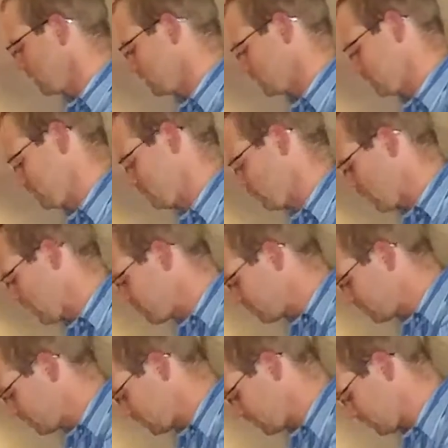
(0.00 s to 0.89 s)
Let's see, do I
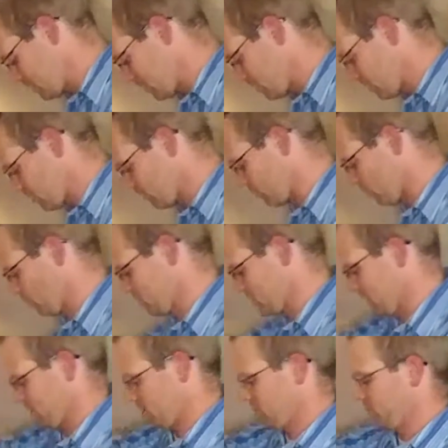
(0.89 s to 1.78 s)
have anything in here? Of
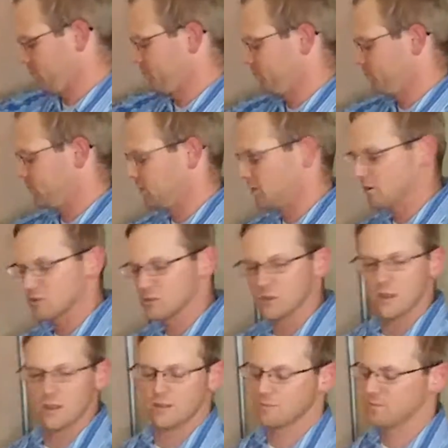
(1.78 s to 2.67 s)
course I do.
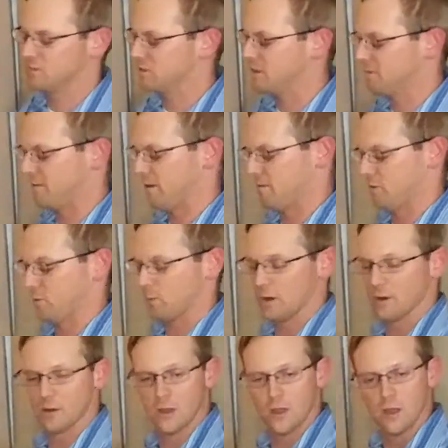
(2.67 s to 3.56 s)
There's stuff
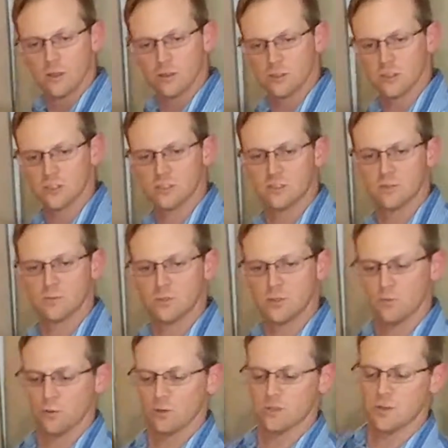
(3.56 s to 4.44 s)
everywhere. Just some
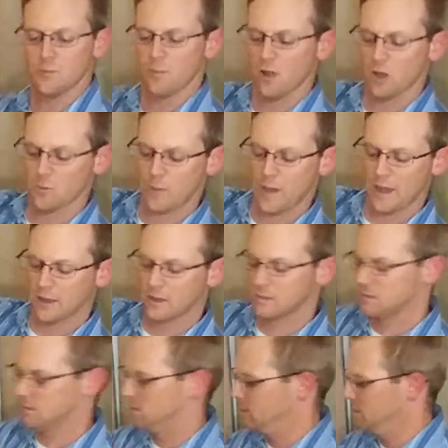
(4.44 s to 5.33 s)
simple Ziploc
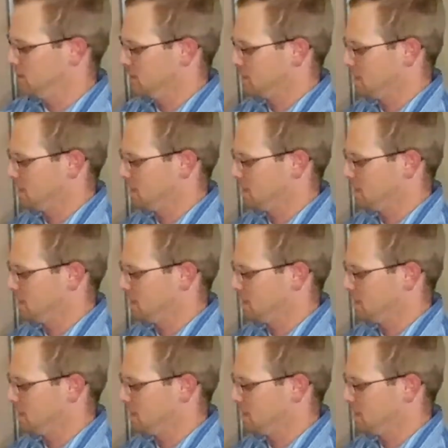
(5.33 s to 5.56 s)
bags.